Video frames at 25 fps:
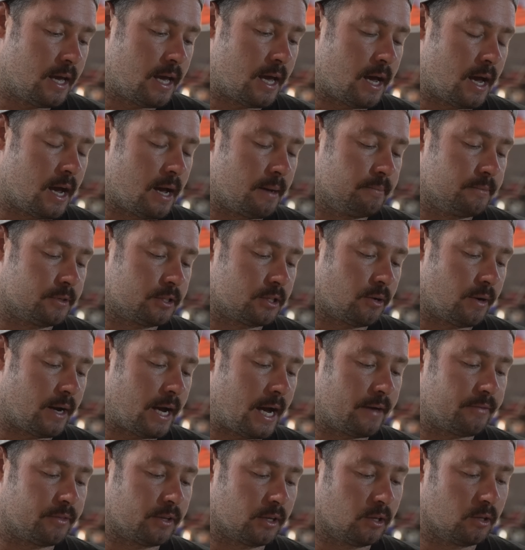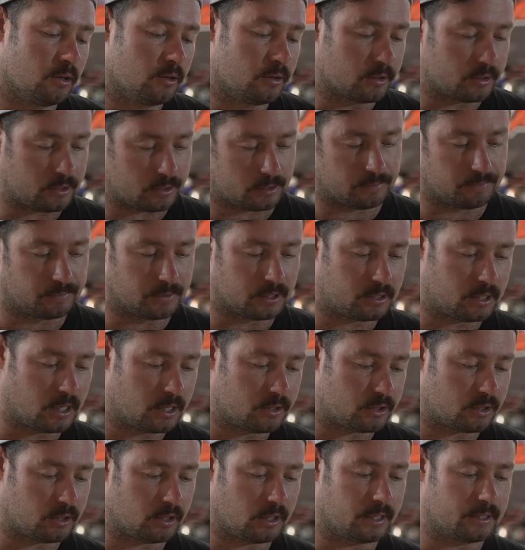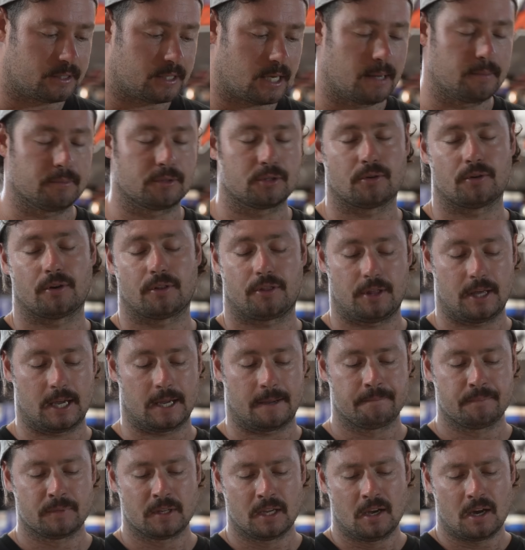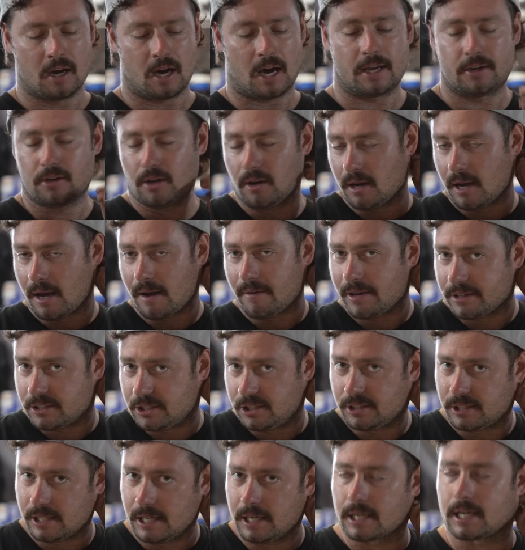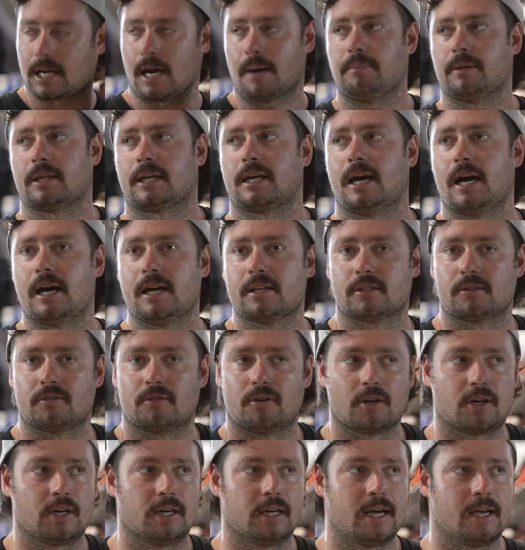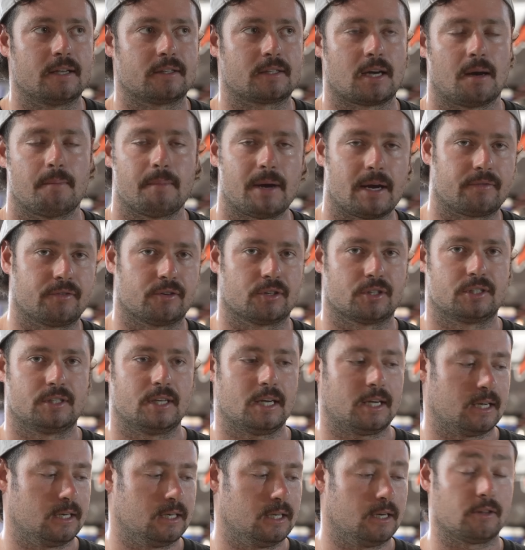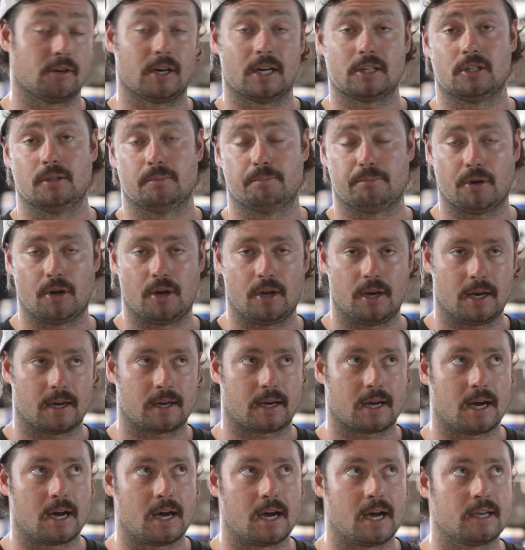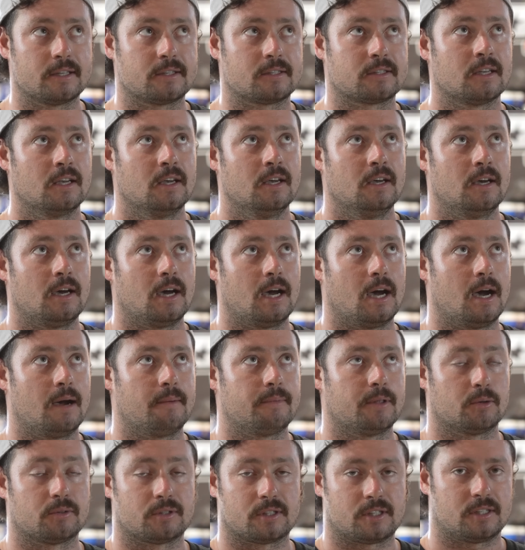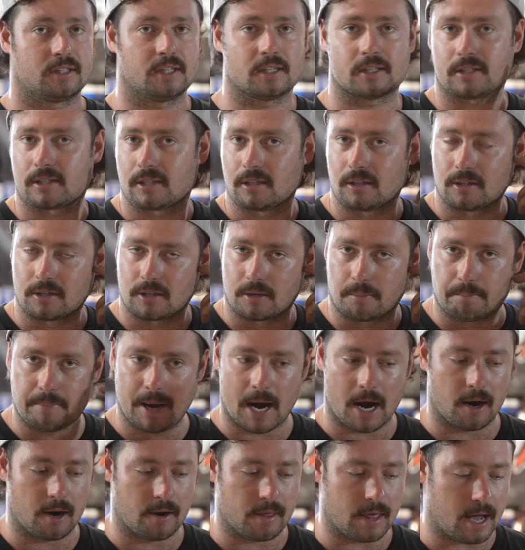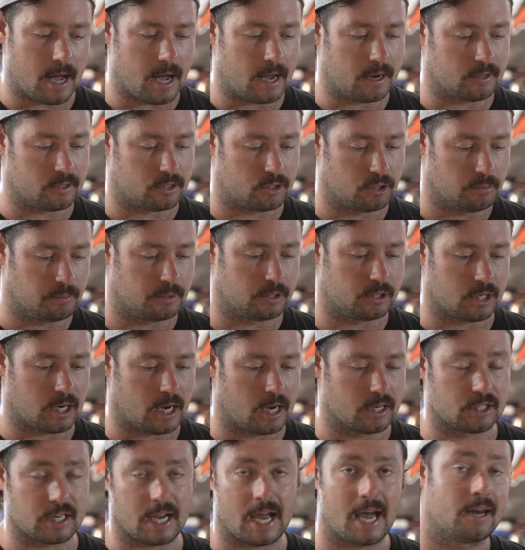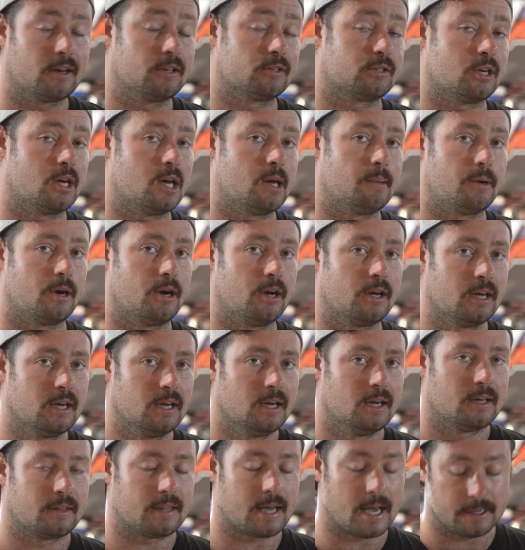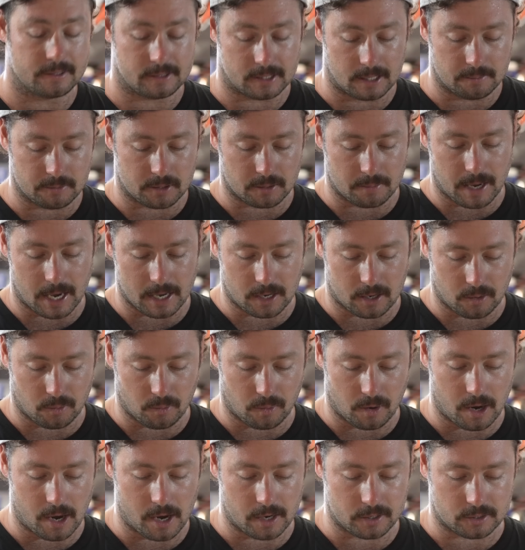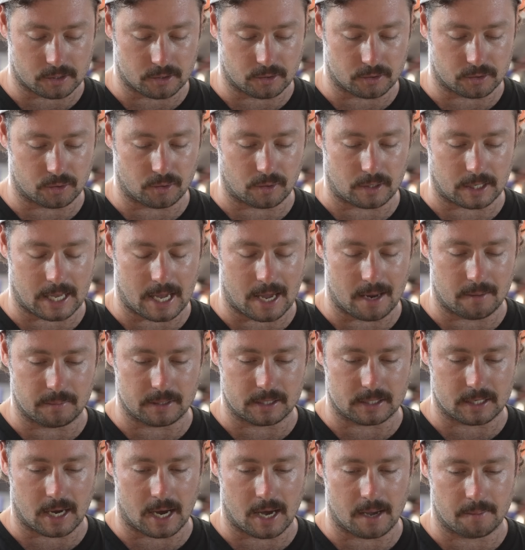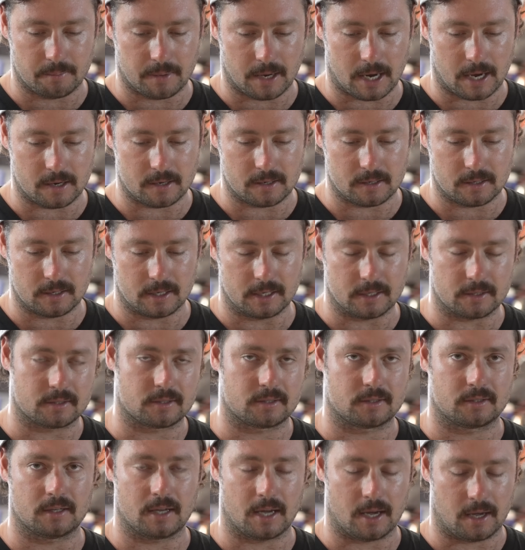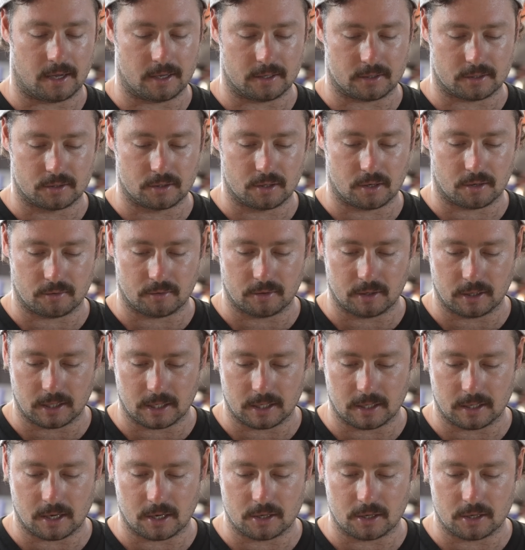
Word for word: um, so it had the looks, essentially same sort of thing. I do, I've actually seen a couple of cars at Rocky Nats come back for a second year. They're actually burnout cars. Um, there was a six cylinder Barra that had a supercharger and a turbo. They seem to make it work, so it sort of can be done, but it's, yeah, it's not really